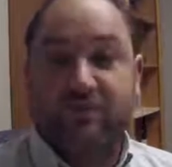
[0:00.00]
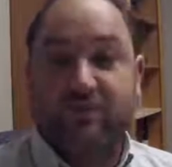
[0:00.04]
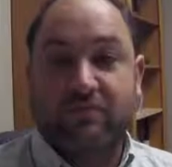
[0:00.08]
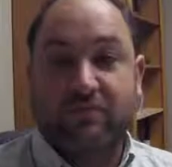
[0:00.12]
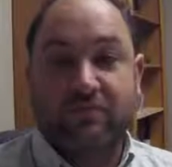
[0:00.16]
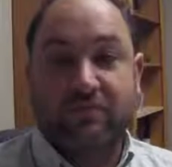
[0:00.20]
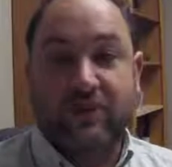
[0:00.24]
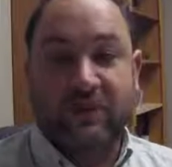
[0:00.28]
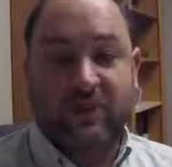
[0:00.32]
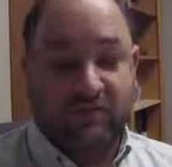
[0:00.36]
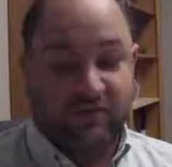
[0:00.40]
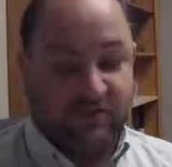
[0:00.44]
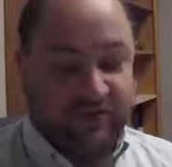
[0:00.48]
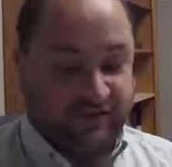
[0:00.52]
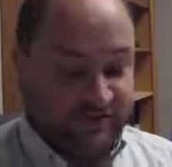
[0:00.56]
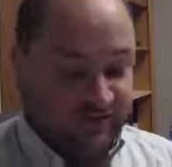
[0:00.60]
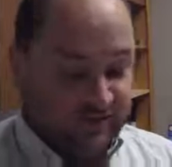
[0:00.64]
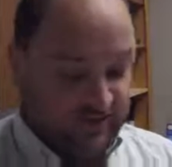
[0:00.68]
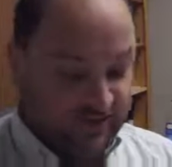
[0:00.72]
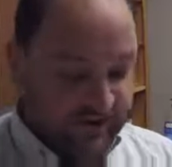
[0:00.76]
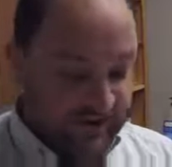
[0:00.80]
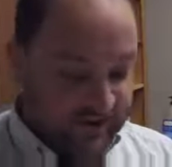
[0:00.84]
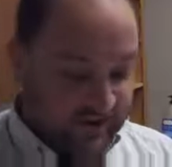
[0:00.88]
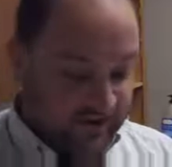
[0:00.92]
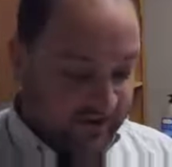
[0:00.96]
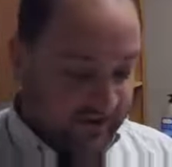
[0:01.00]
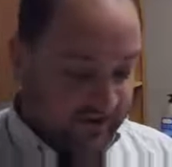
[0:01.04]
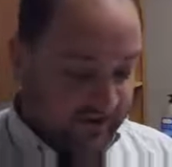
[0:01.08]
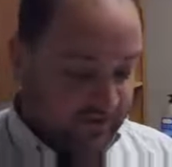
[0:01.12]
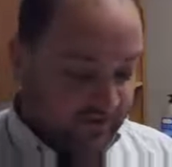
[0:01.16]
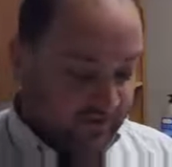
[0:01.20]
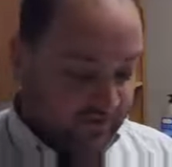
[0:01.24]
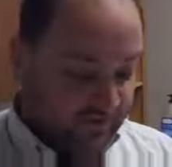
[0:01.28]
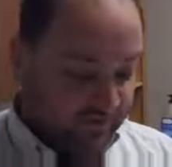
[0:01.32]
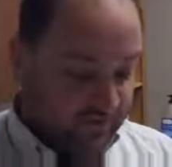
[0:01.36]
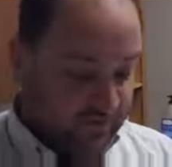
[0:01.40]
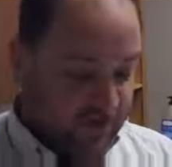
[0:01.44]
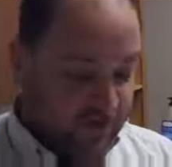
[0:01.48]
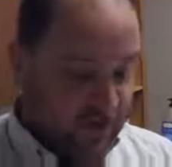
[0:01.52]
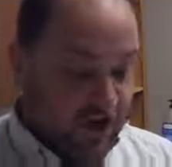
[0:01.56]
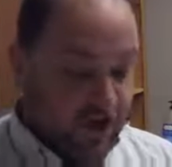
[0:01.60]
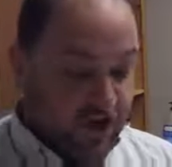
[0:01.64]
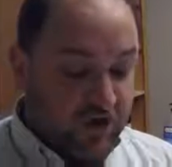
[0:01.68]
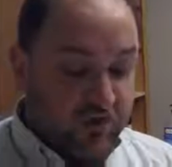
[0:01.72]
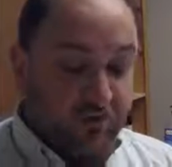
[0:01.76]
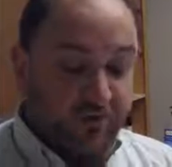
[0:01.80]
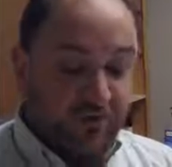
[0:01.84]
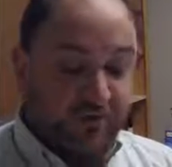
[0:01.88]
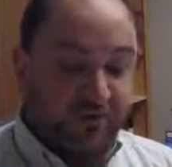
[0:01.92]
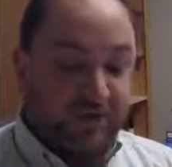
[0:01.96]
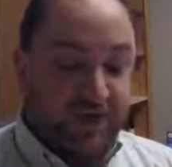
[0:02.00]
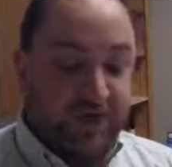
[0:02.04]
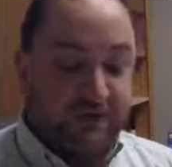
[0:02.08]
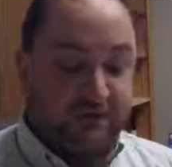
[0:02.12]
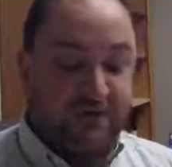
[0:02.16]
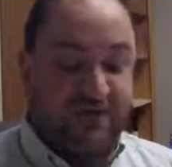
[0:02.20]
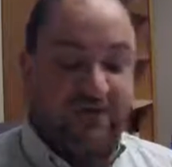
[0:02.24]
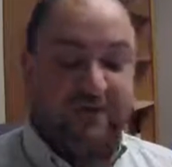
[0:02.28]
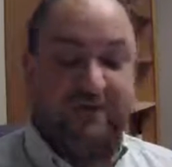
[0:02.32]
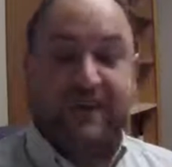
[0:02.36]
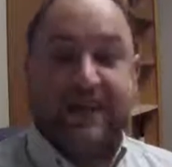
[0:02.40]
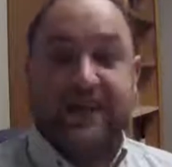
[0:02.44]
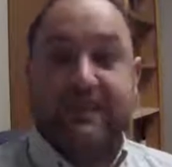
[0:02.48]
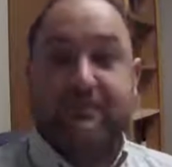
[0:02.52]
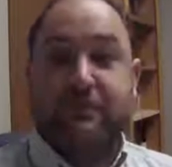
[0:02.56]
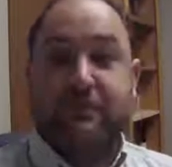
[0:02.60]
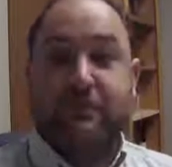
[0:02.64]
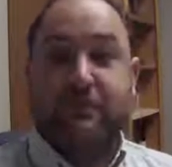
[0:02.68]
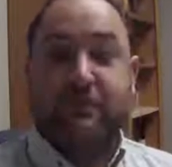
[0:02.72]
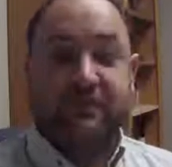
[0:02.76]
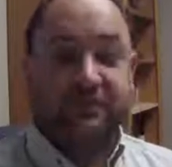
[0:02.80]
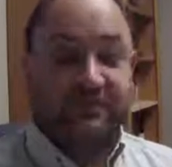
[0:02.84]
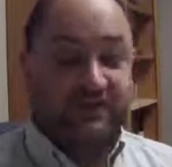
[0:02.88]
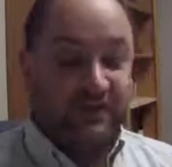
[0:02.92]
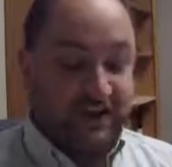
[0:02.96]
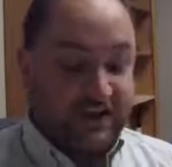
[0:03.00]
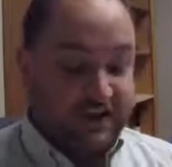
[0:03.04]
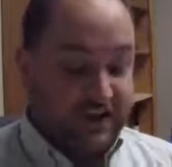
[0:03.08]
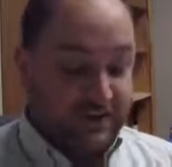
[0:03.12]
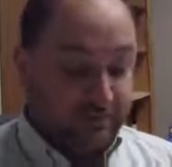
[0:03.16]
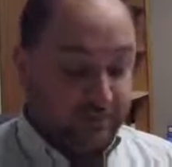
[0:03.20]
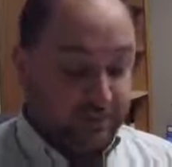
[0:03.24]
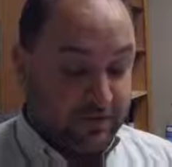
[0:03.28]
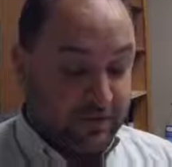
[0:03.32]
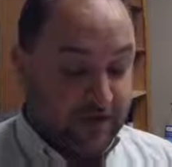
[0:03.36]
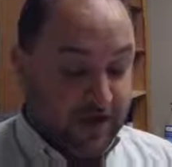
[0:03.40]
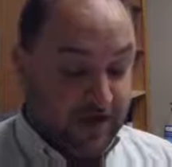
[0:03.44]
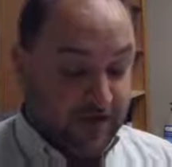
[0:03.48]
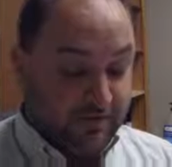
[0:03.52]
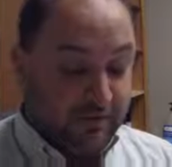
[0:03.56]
Hellenistic kings. The most famous example was set up